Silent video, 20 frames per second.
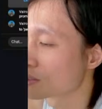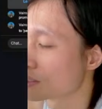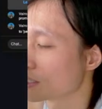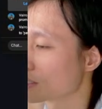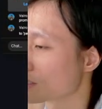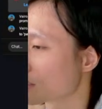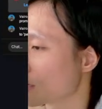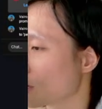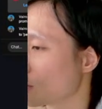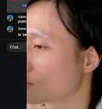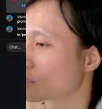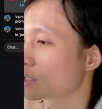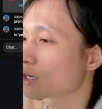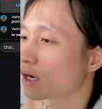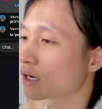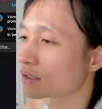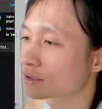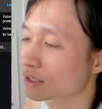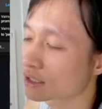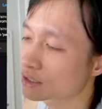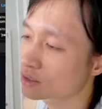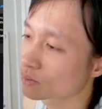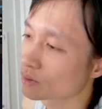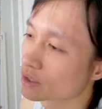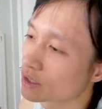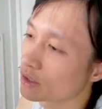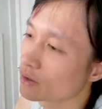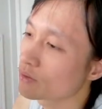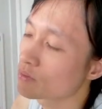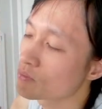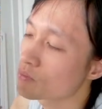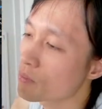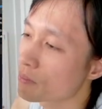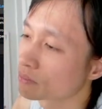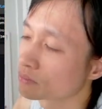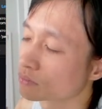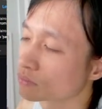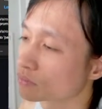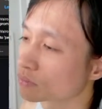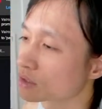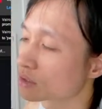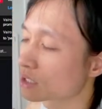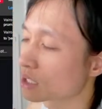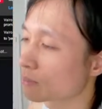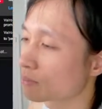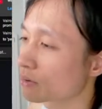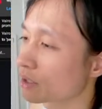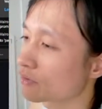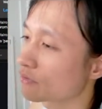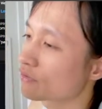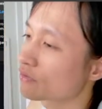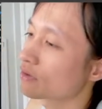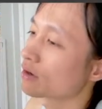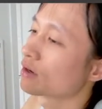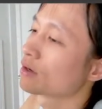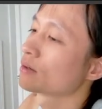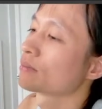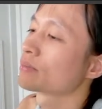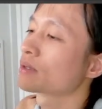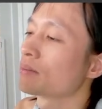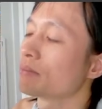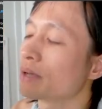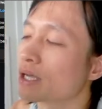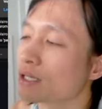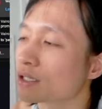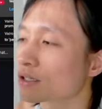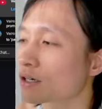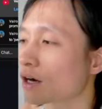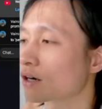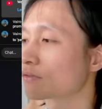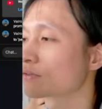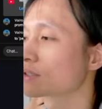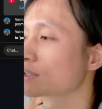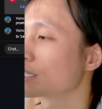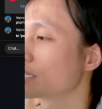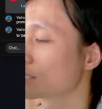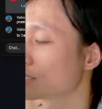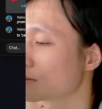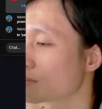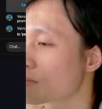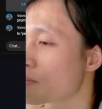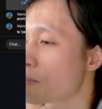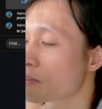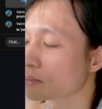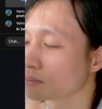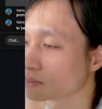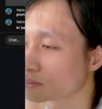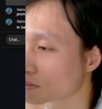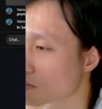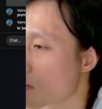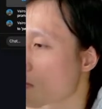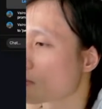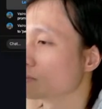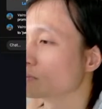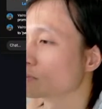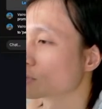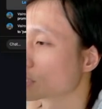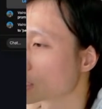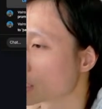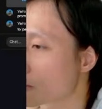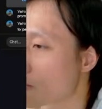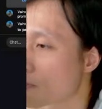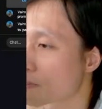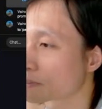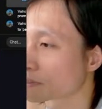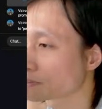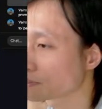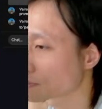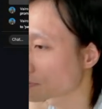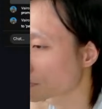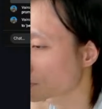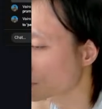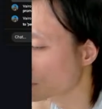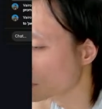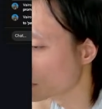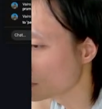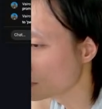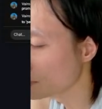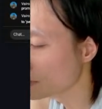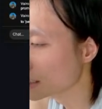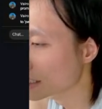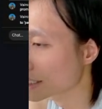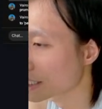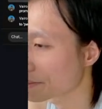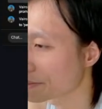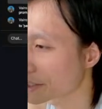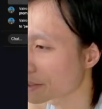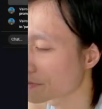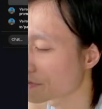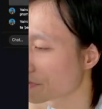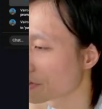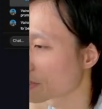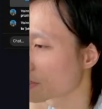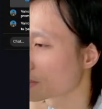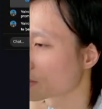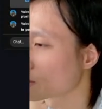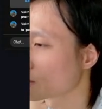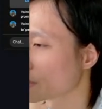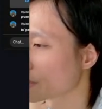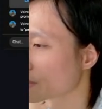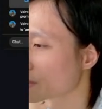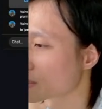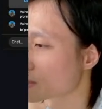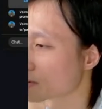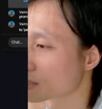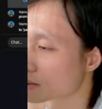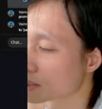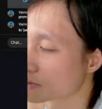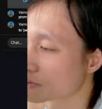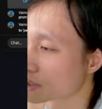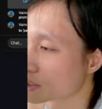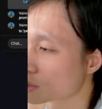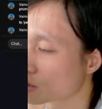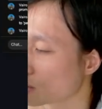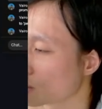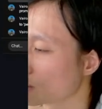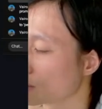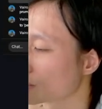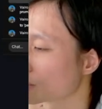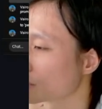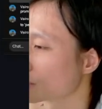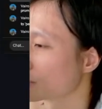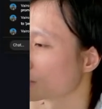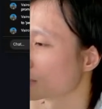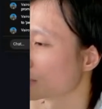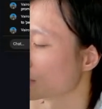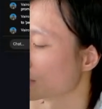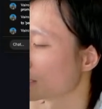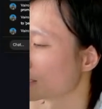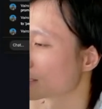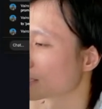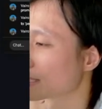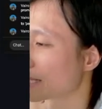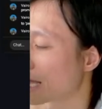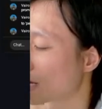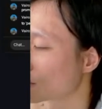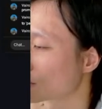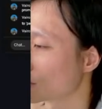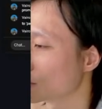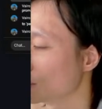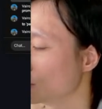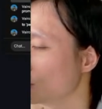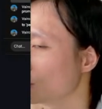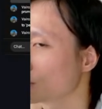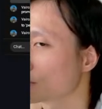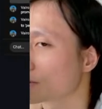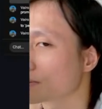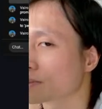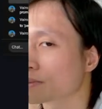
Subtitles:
its own context window, separate from the main conversation, okay? Can be configured with specific tools it's allowed to use.